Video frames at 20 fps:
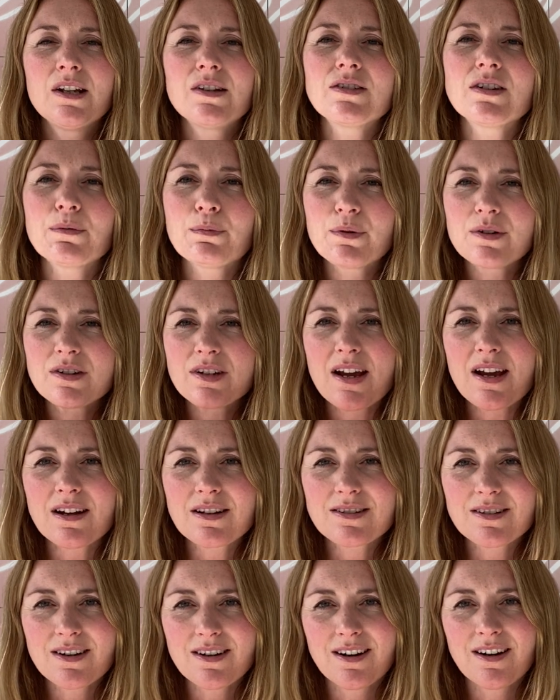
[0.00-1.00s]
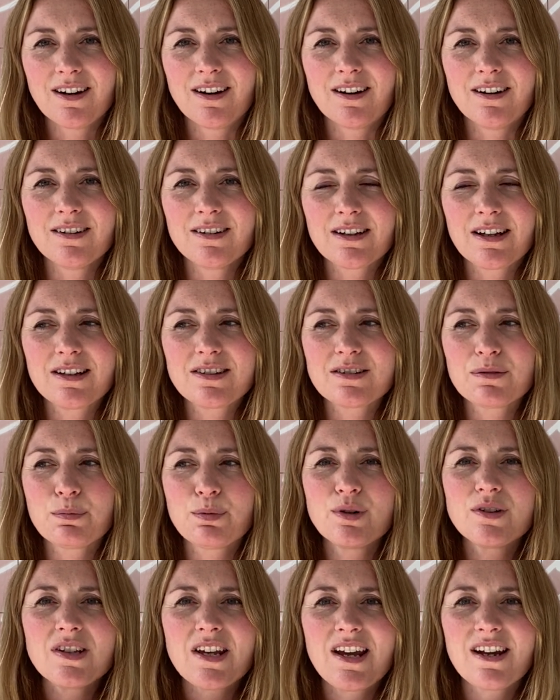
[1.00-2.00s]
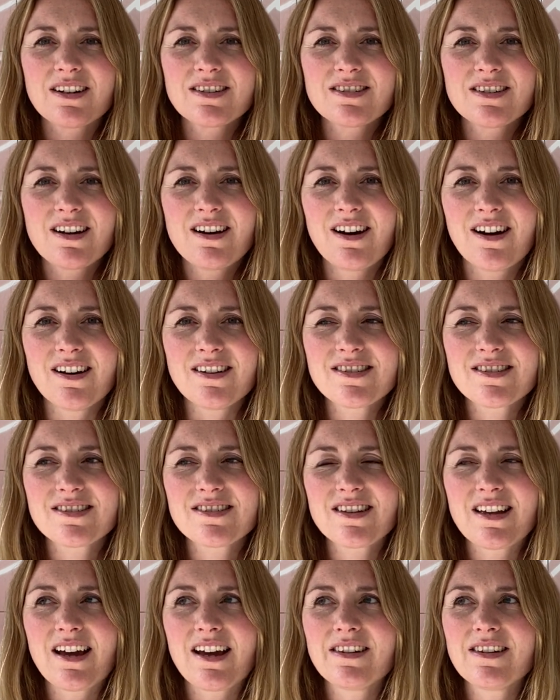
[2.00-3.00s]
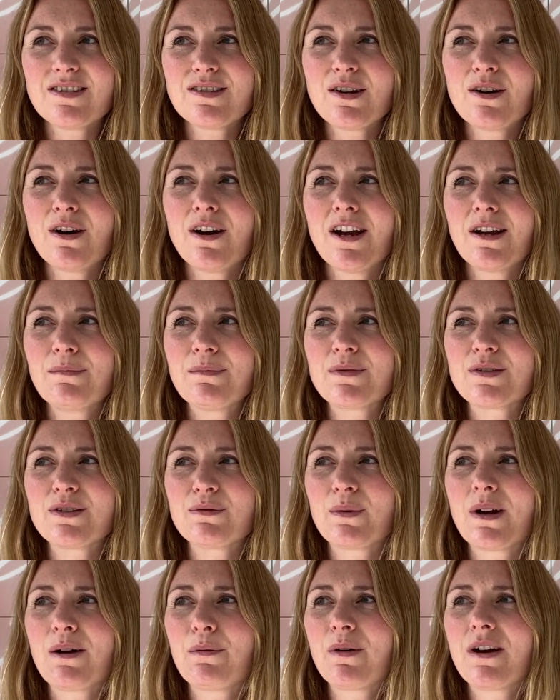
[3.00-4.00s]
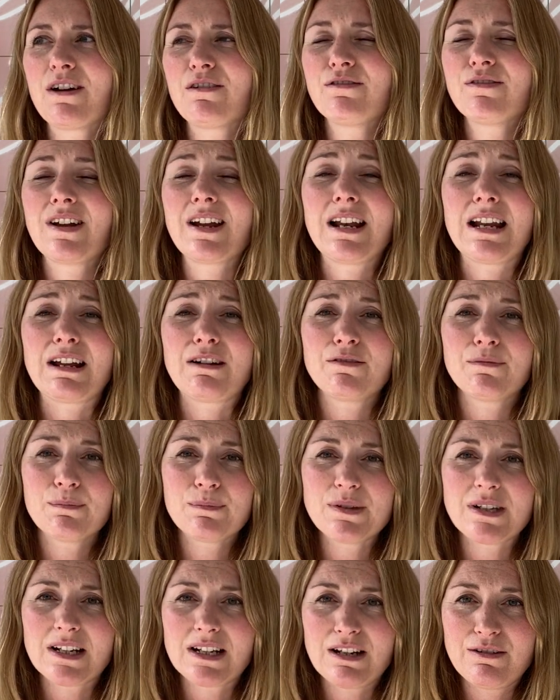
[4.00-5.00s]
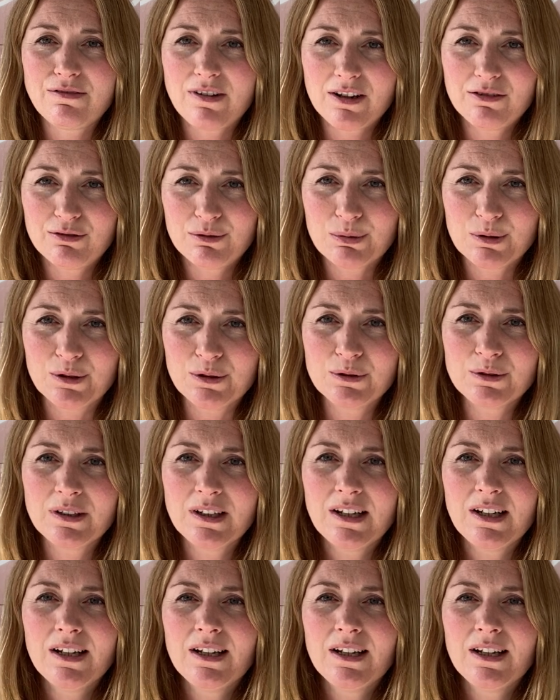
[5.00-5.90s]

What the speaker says: to protect our heart and to protect us at the times where we're feeling particularly vulnerable